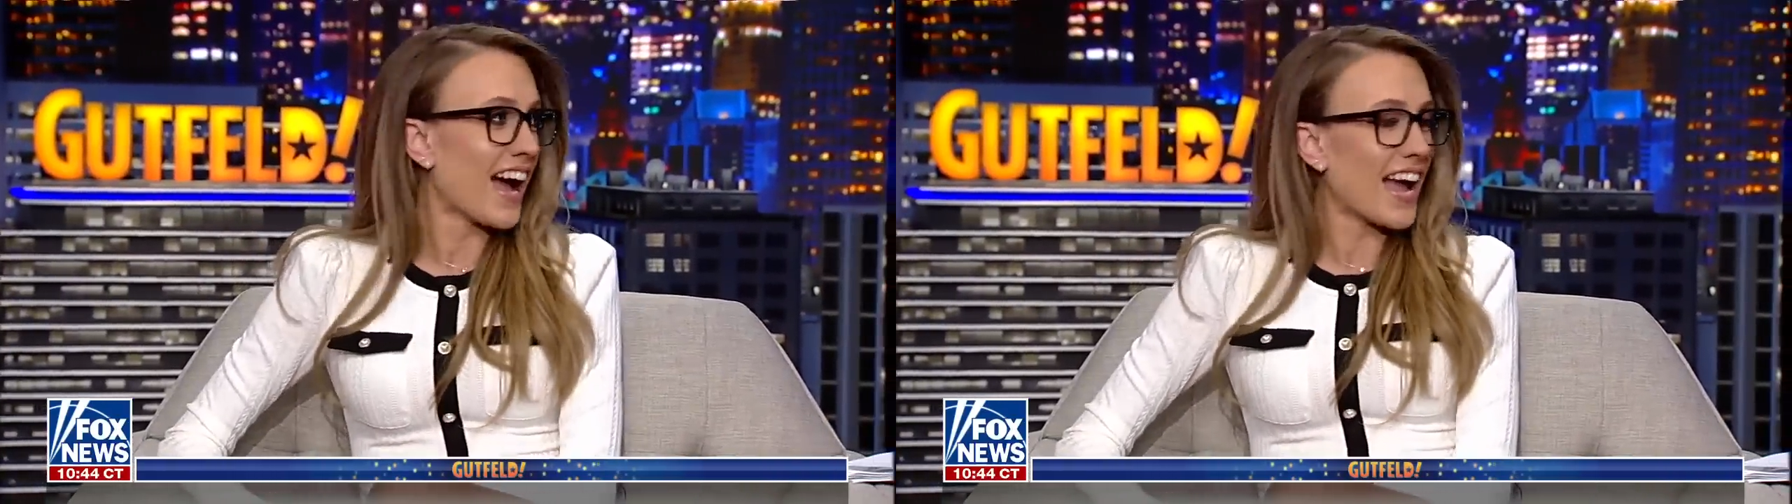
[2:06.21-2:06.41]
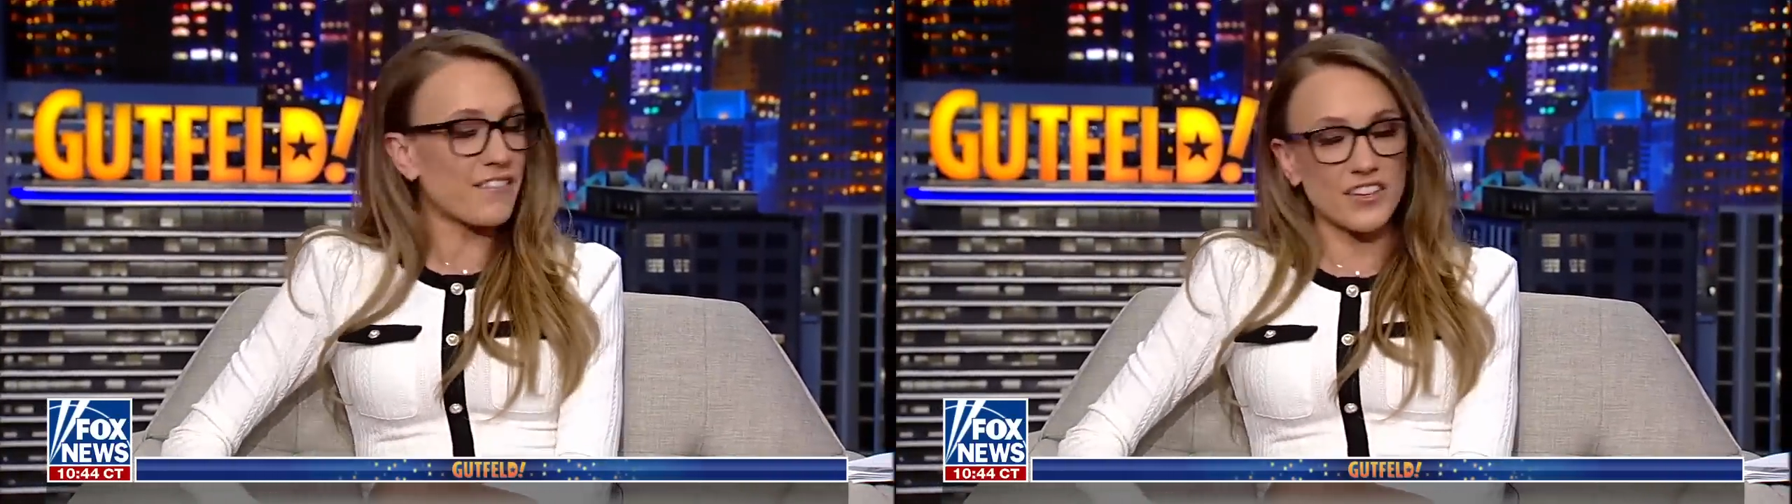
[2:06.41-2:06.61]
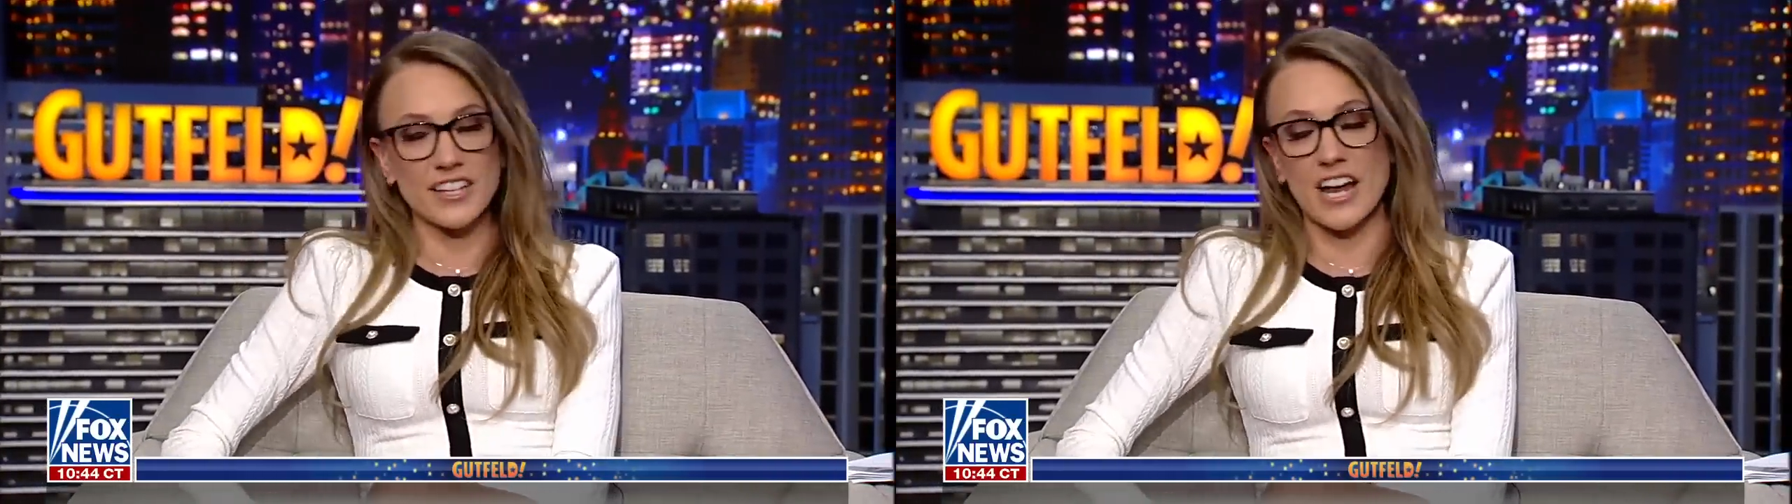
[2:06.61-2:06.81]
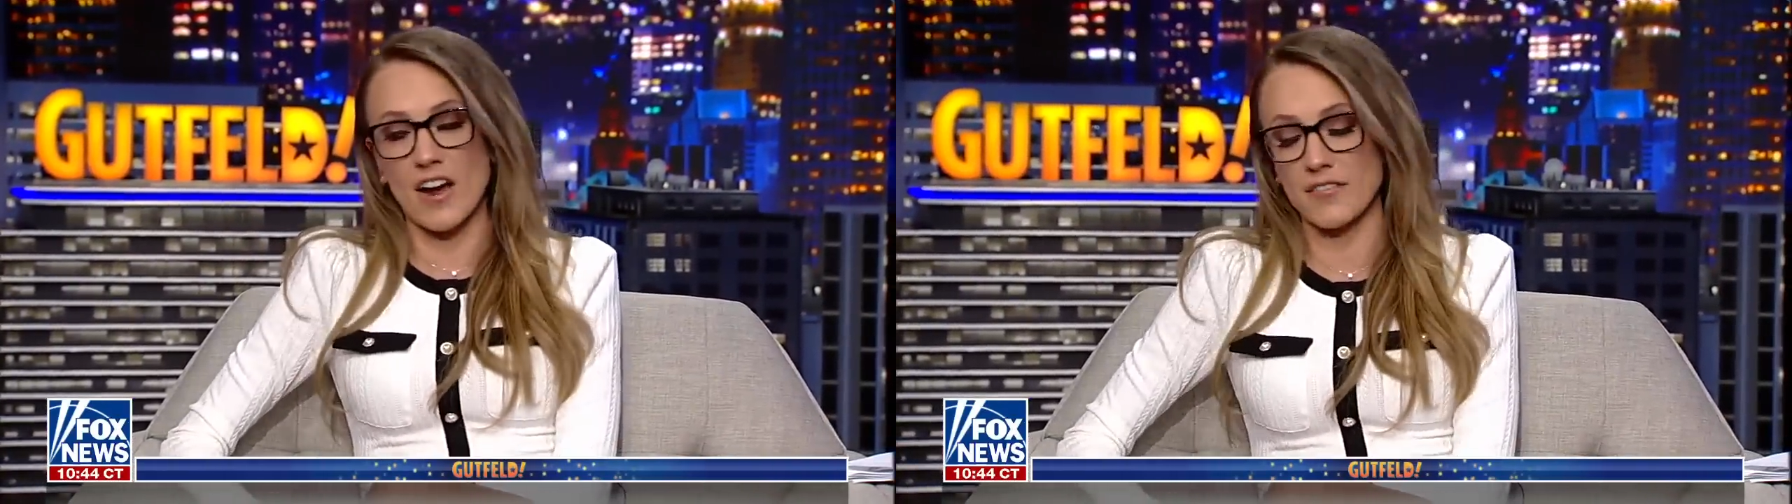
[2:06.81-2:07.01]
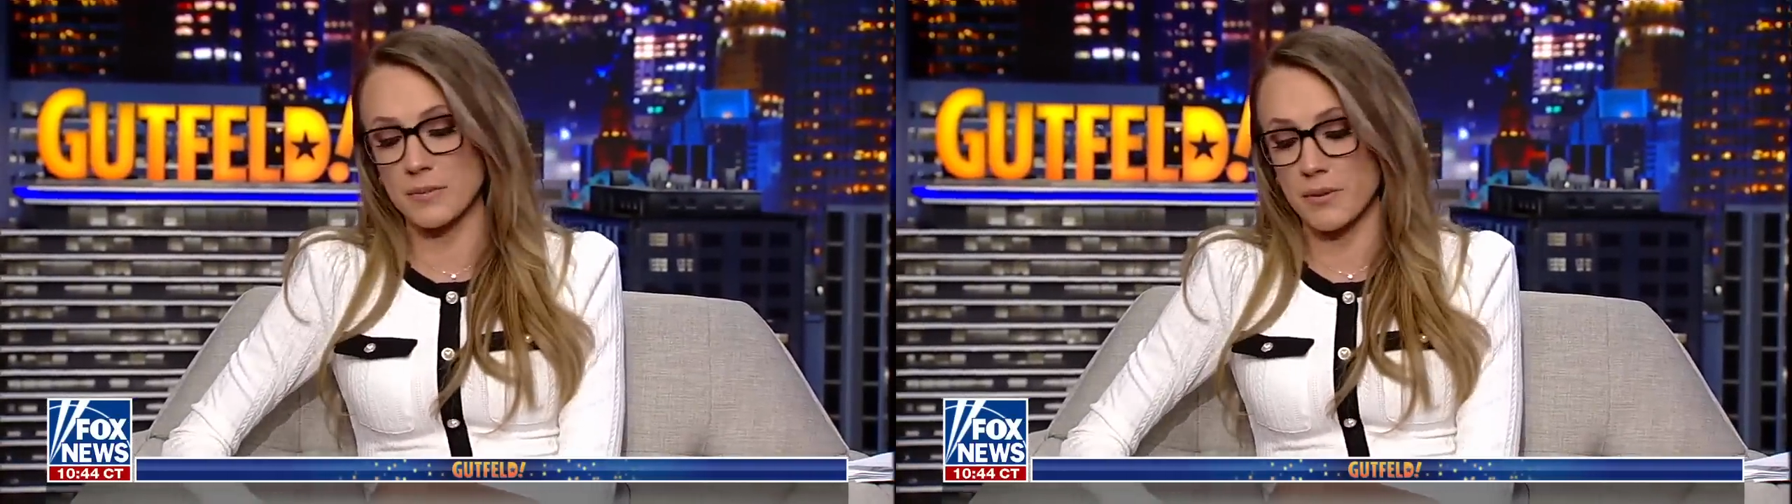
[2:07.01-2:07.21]
I feel like now
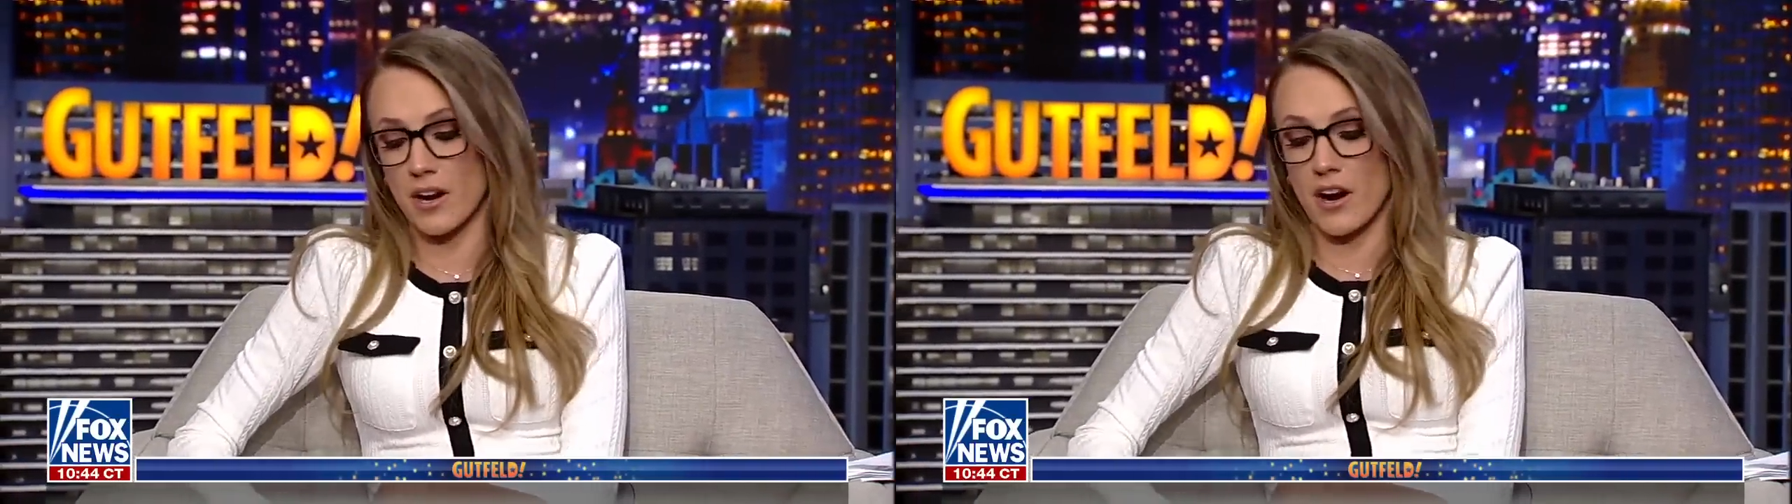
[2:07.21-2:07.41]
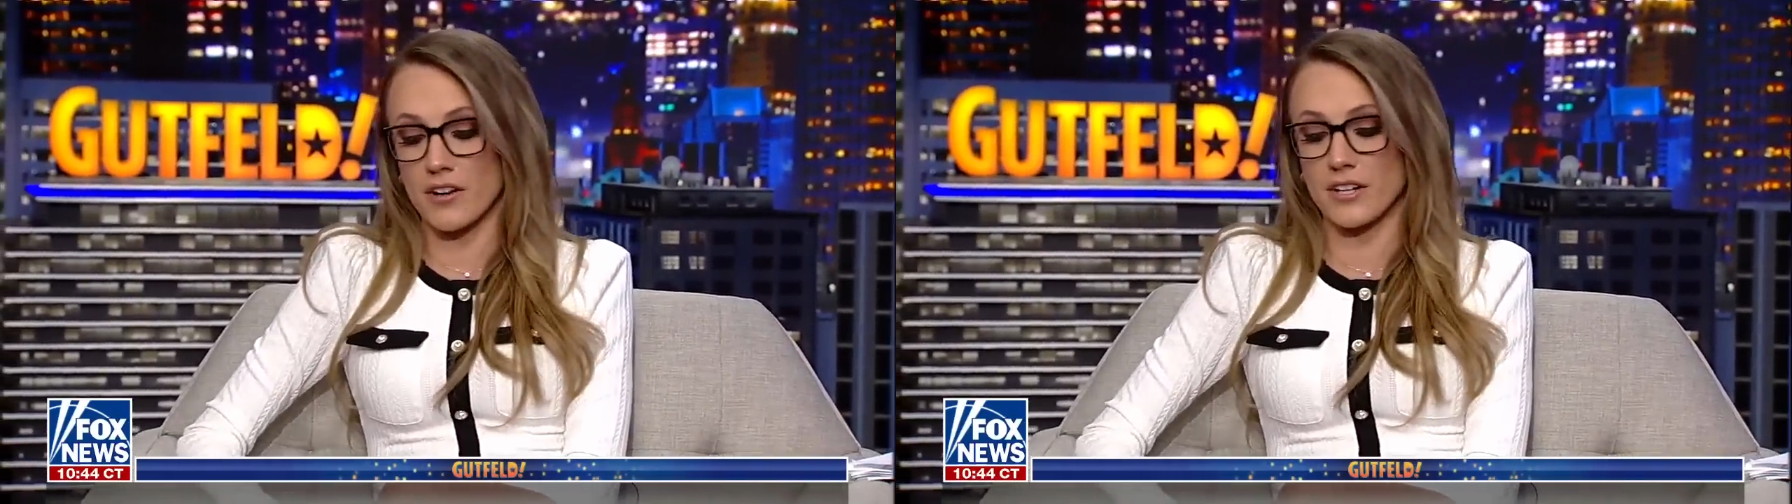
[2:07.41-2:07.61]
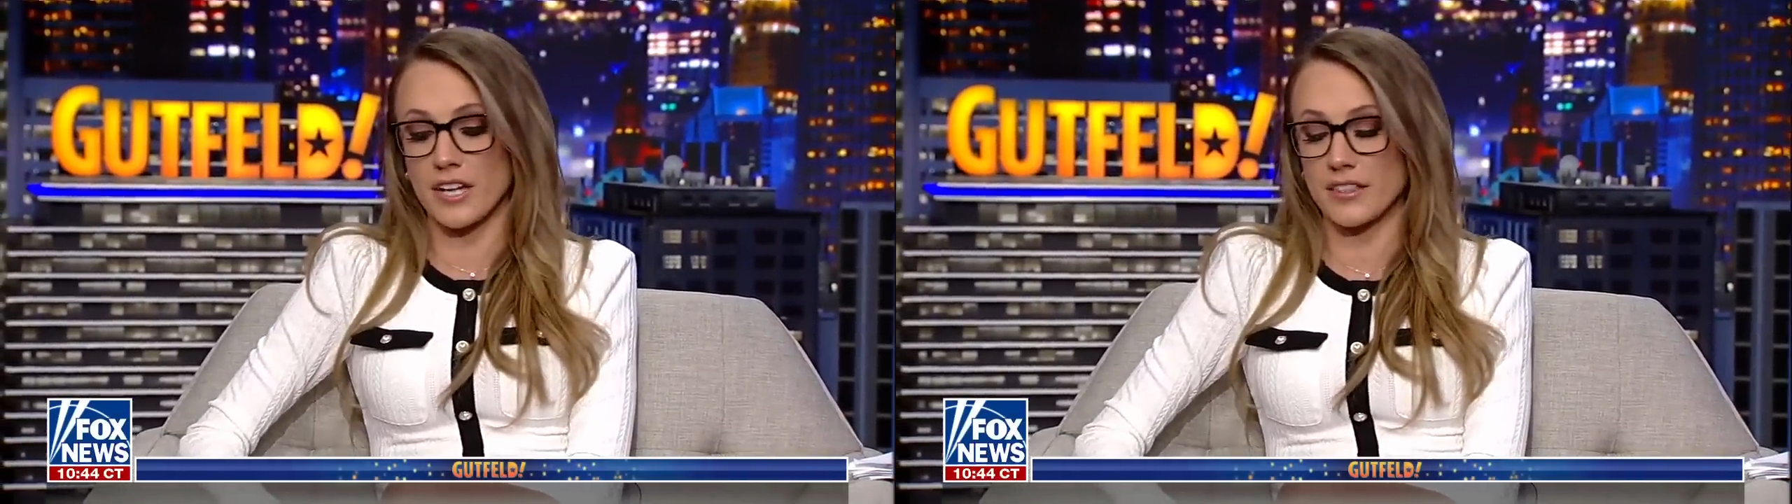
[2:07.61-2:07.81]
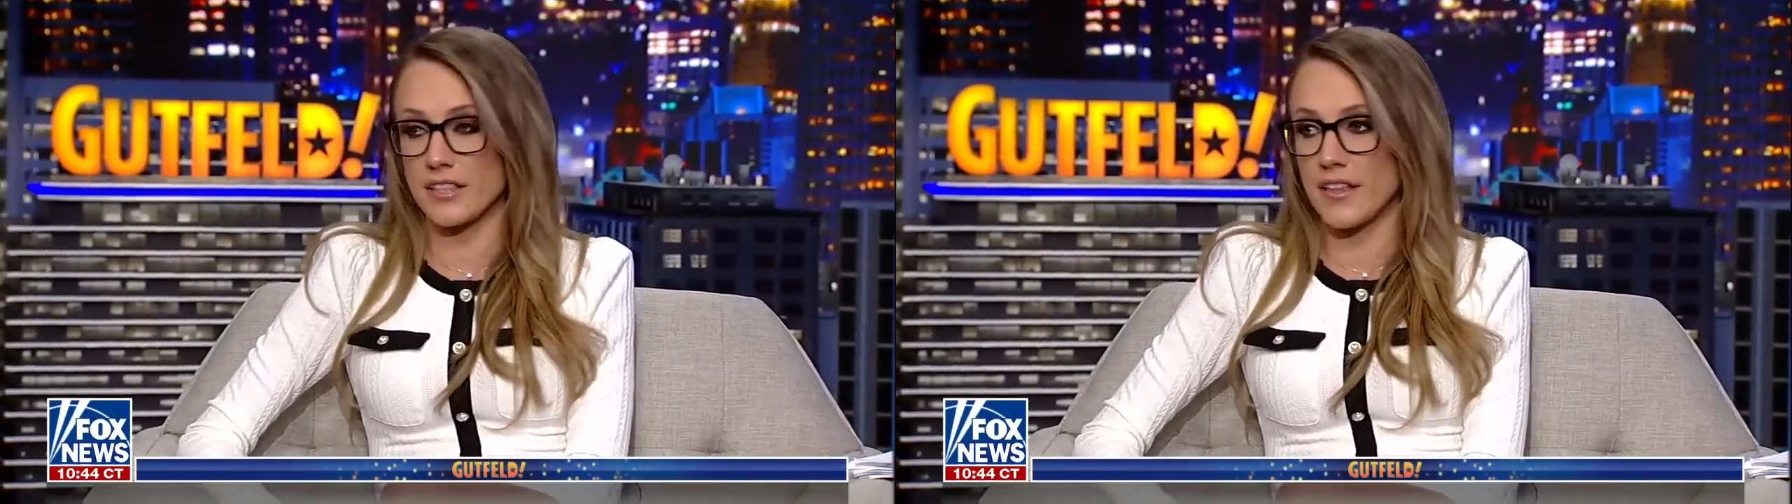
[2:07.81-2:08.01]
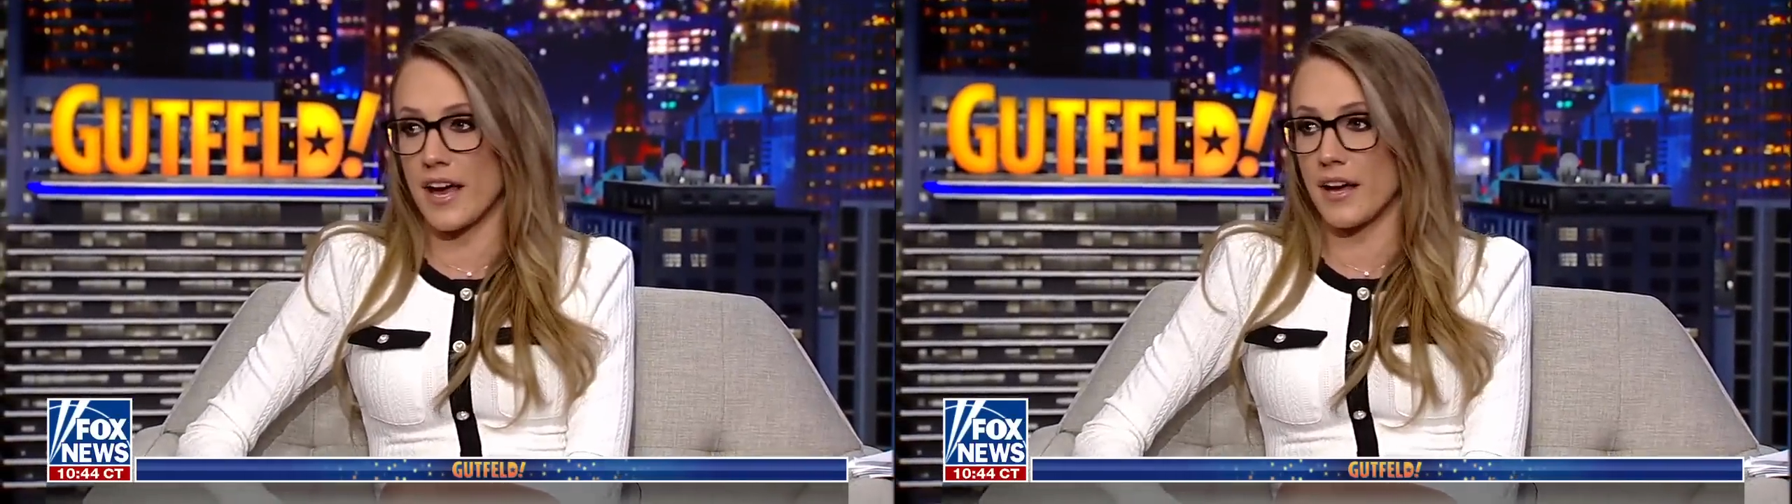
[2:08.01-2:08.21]
I have to play harder to get
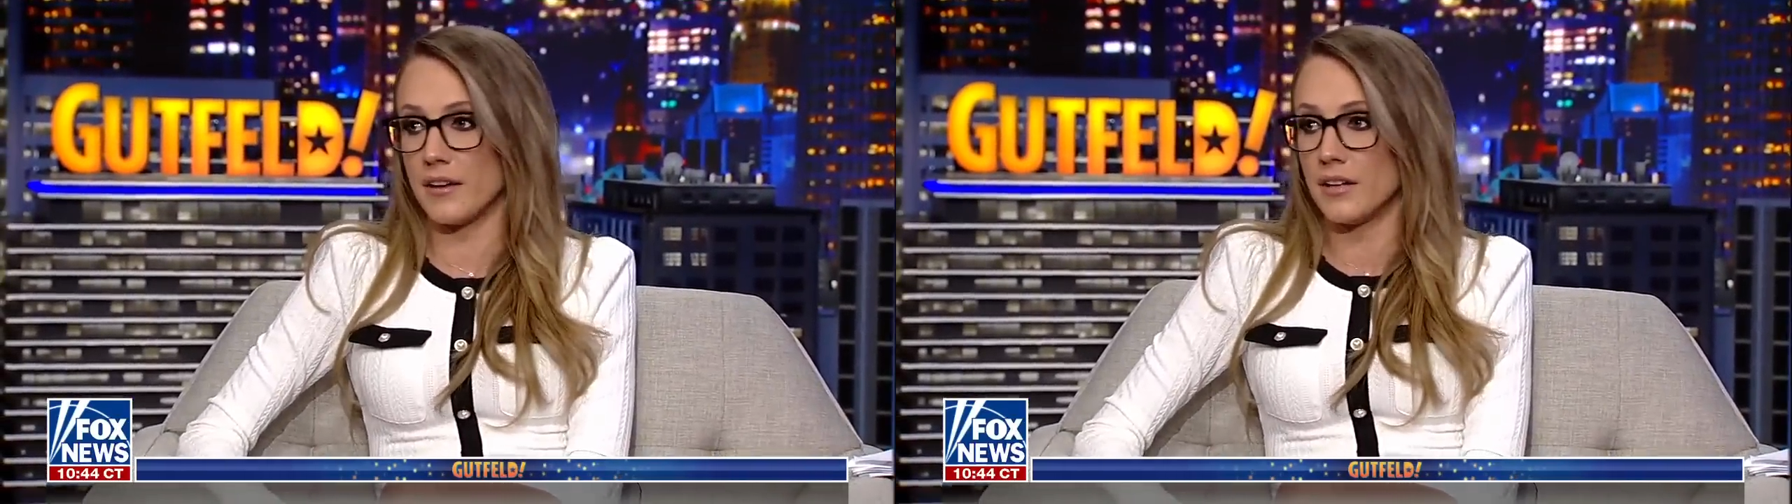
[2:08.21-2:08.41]
than that.